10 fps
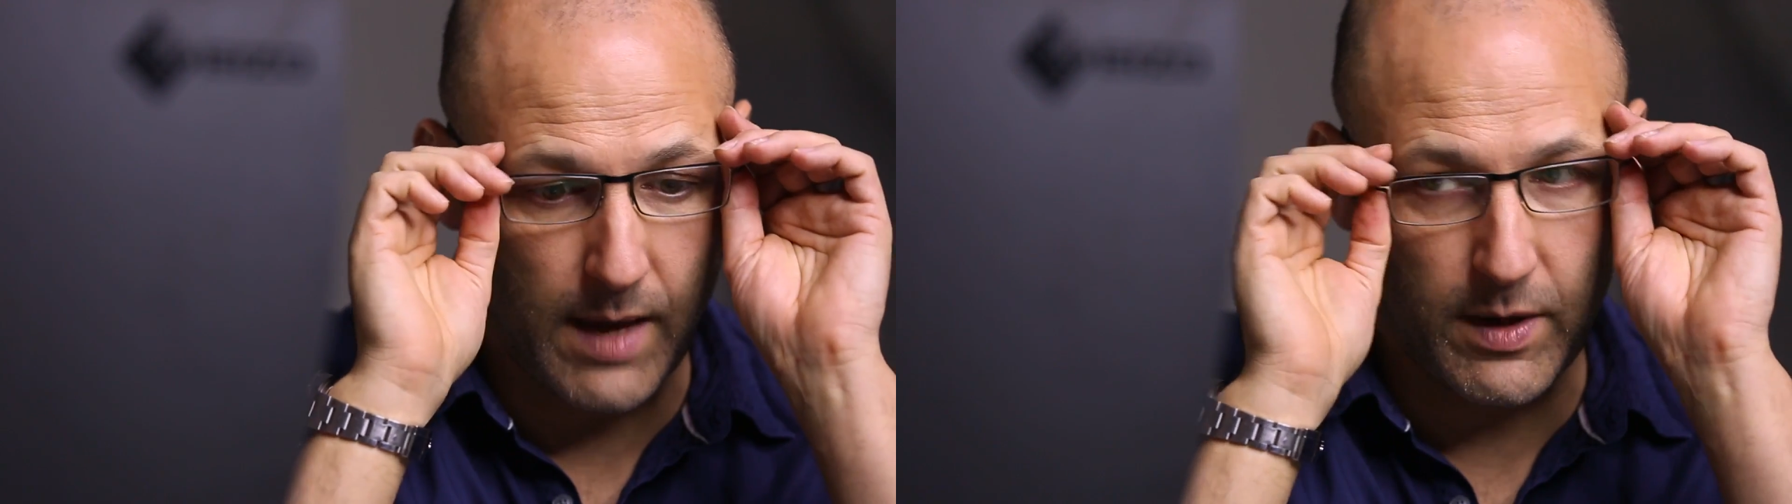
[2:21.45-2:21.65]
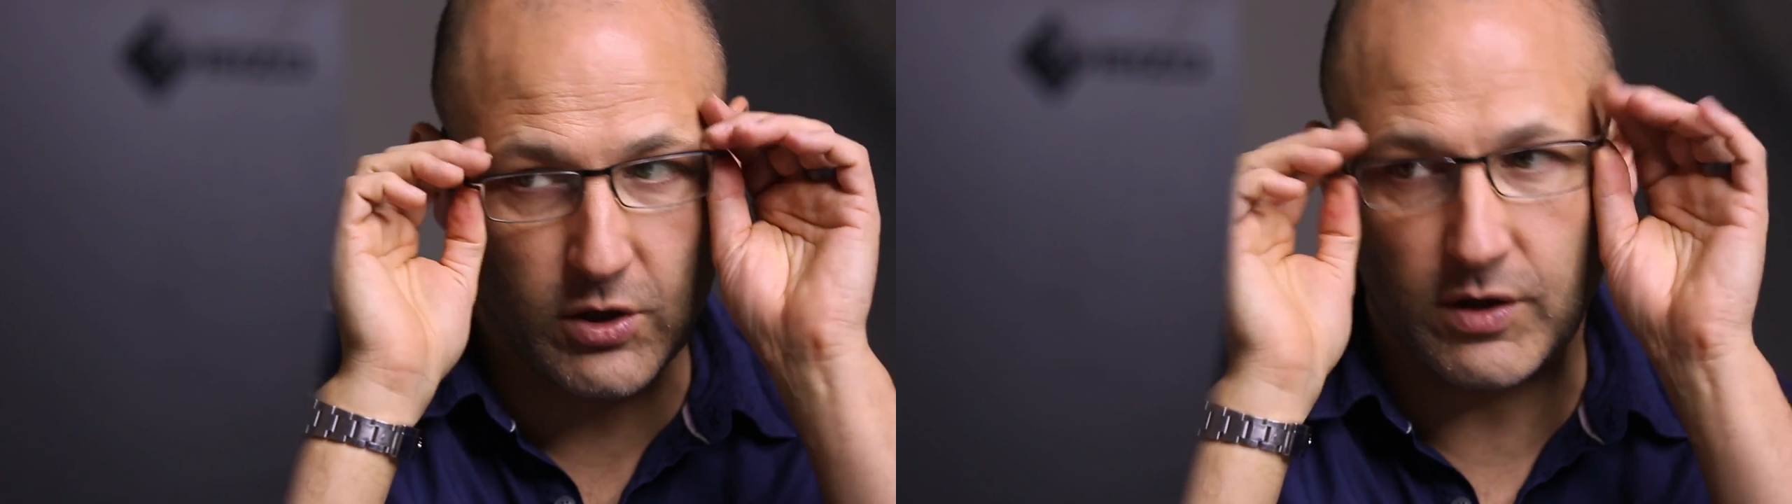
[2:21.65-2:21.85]

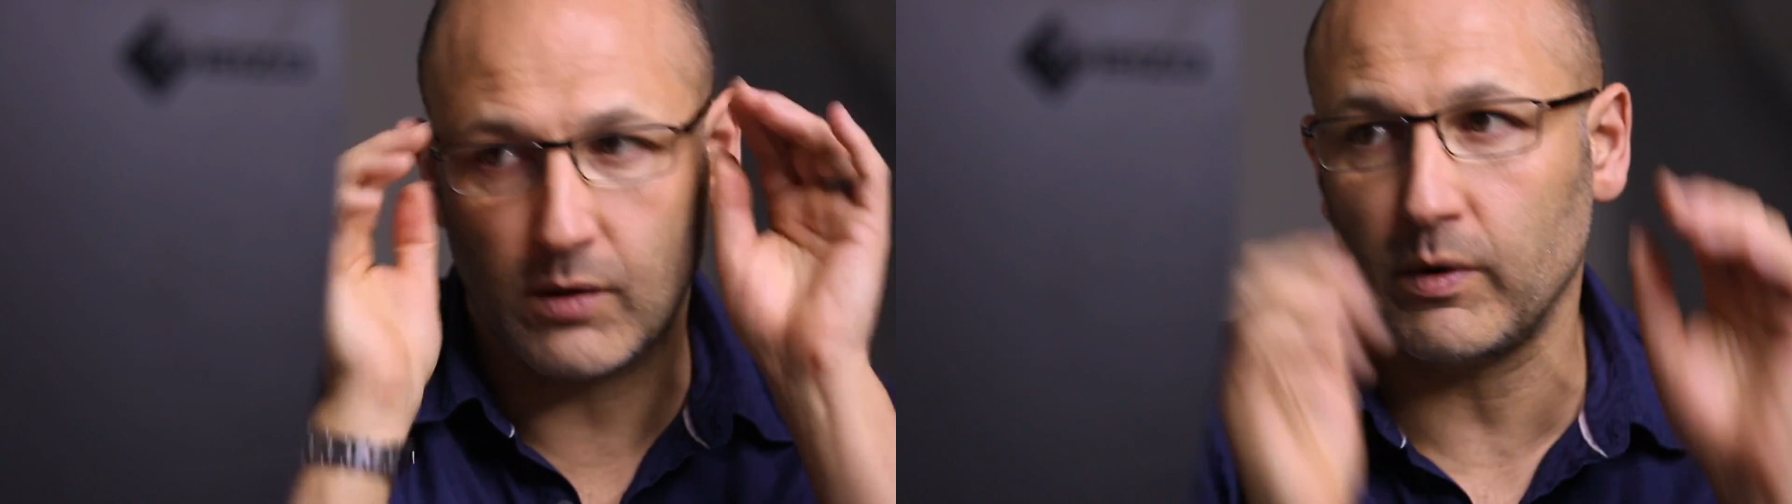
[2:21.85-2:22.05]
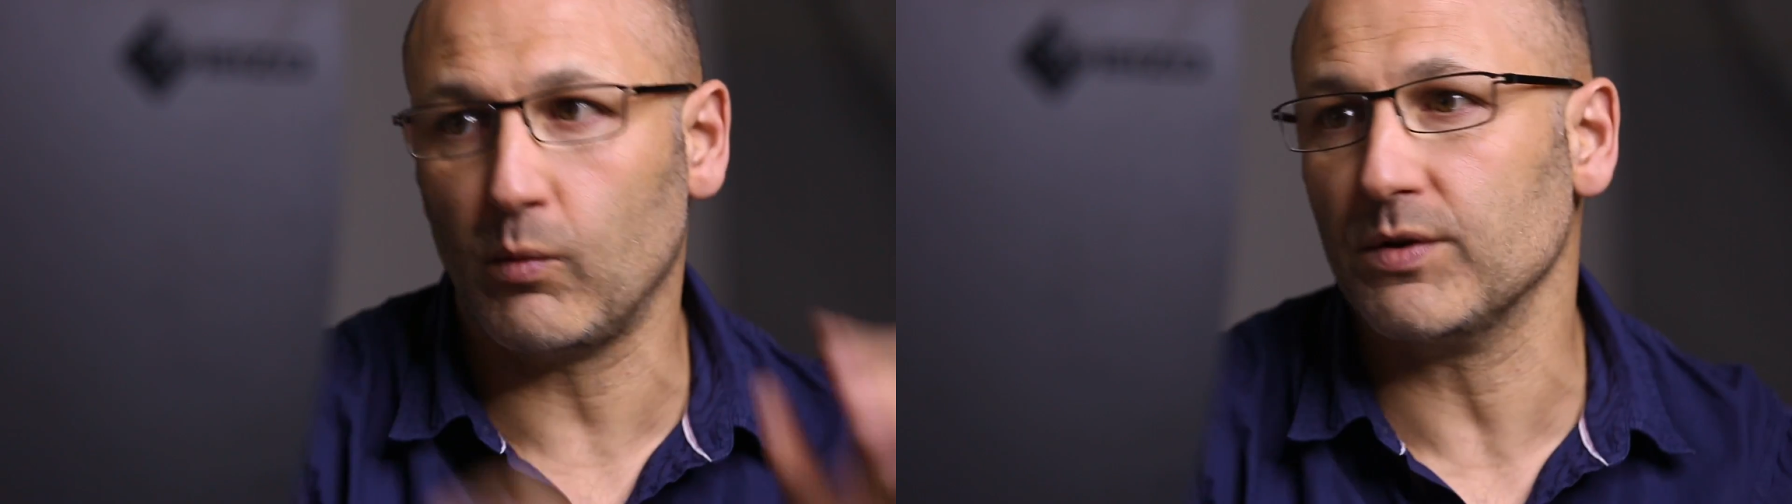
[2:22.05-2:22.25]
image
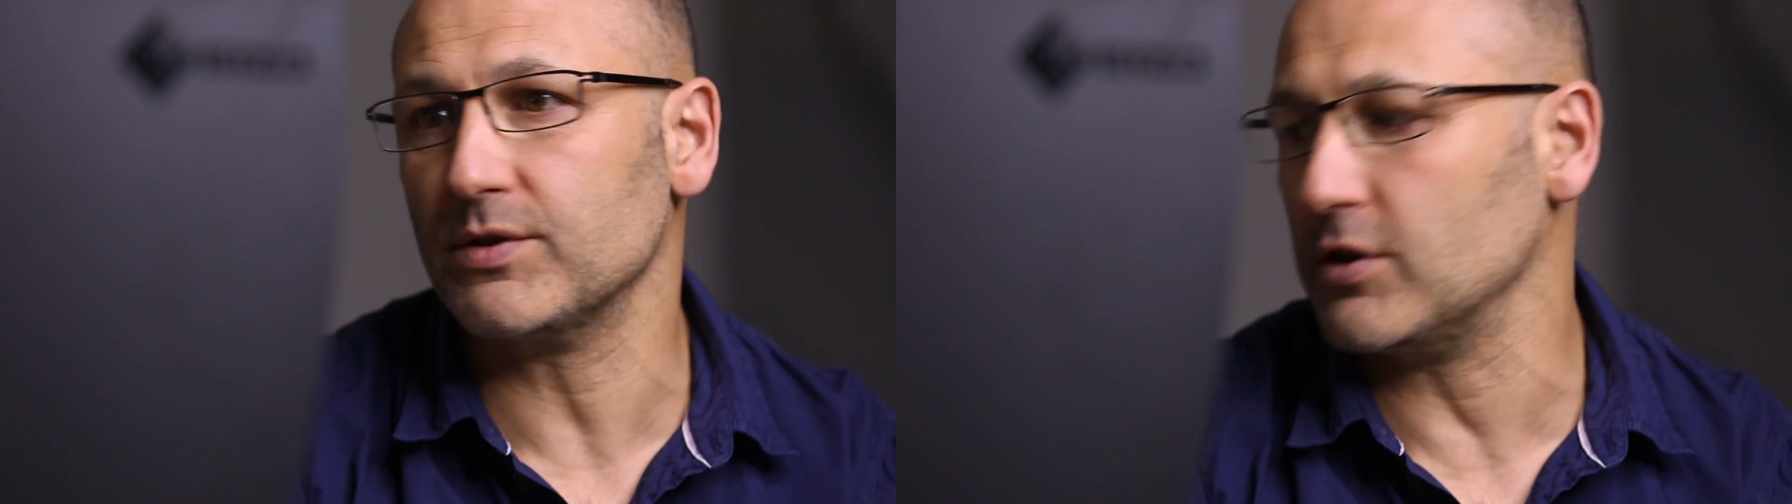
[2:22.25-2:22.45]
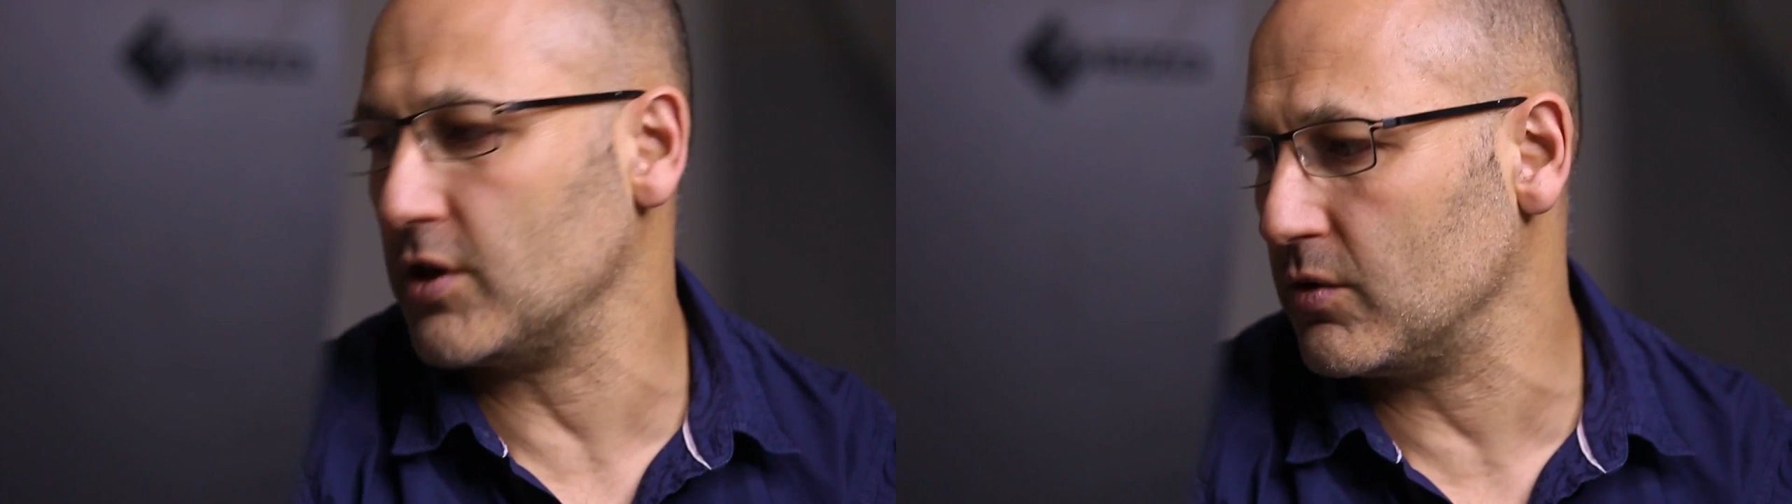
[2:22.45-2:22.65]
that we want
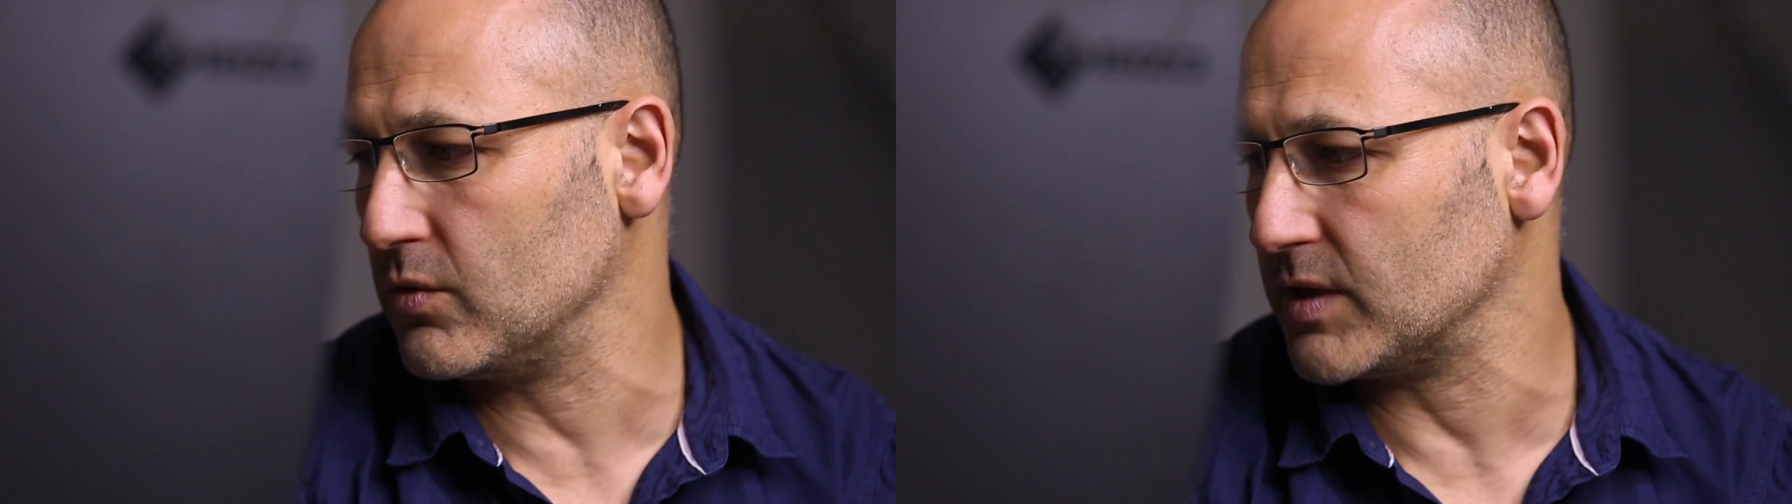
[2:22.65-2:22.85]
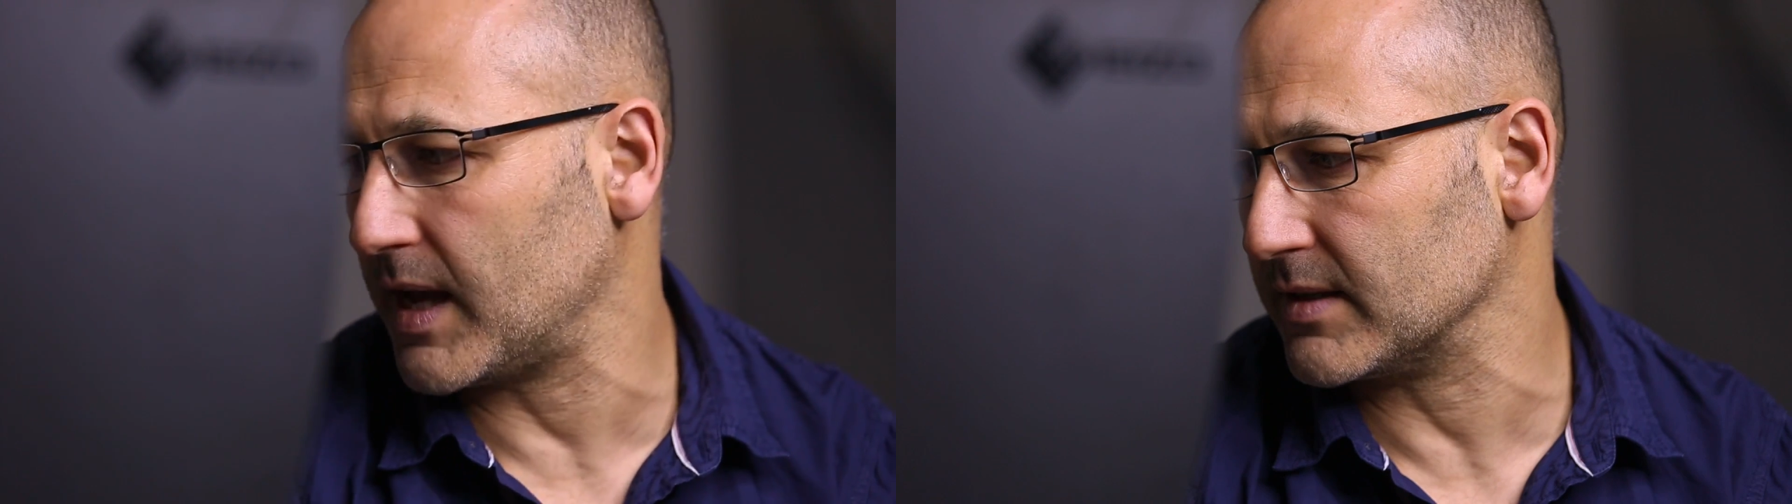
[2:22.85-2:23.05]
to
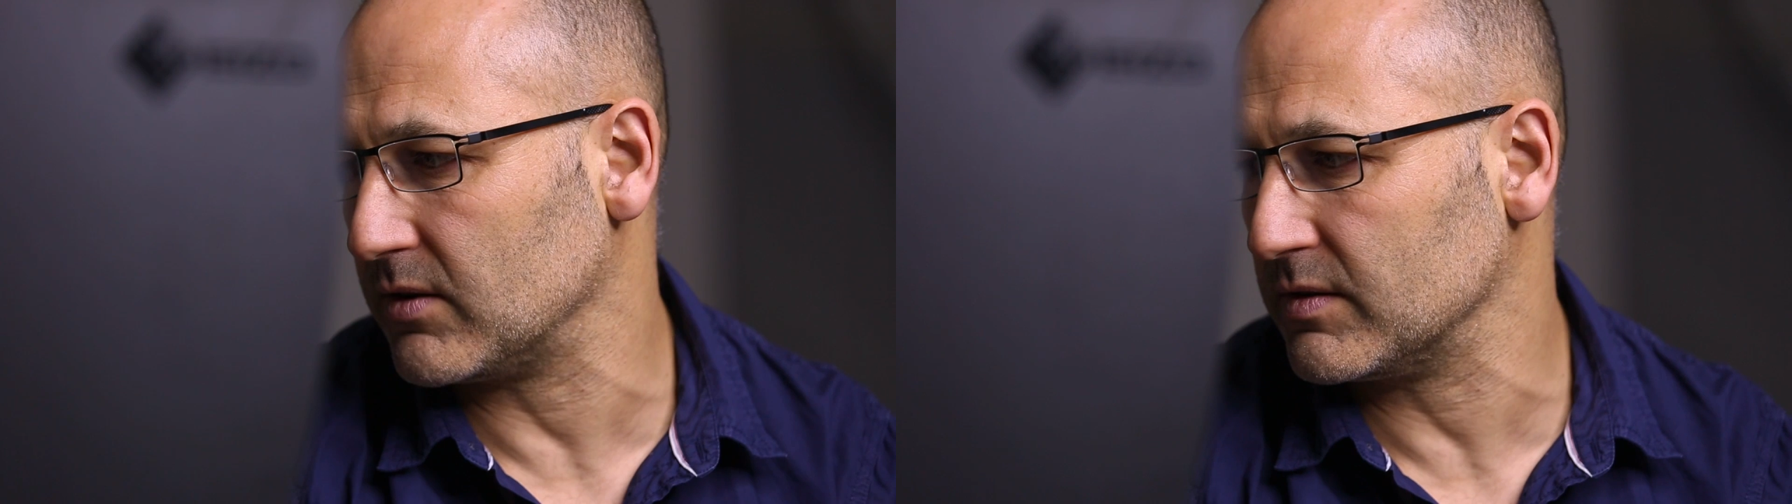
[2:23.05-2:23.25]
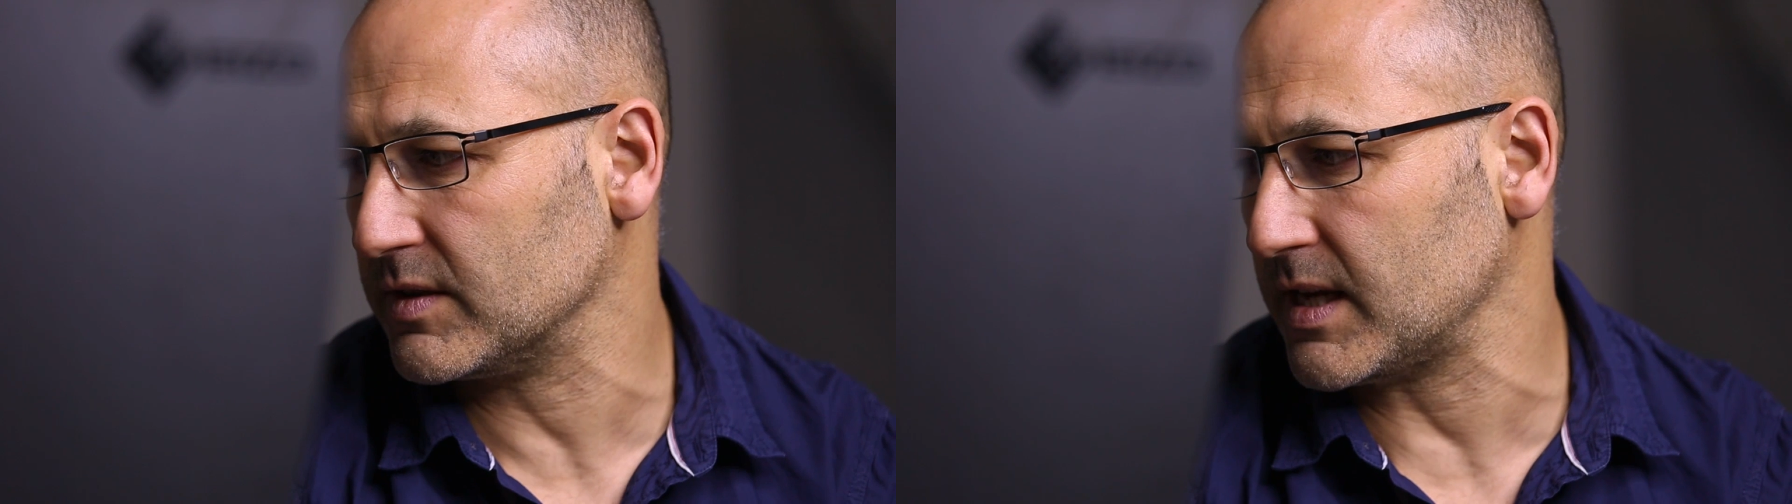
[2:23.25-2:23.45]
use as
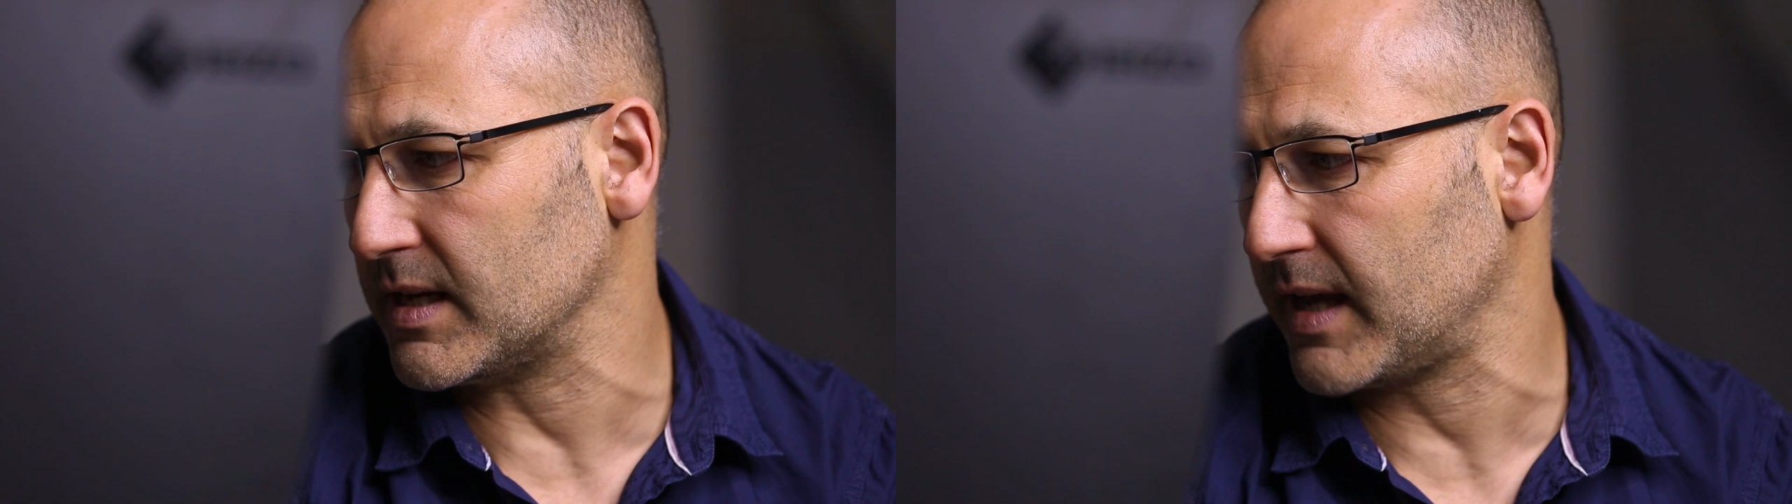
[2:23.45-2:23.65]
our scene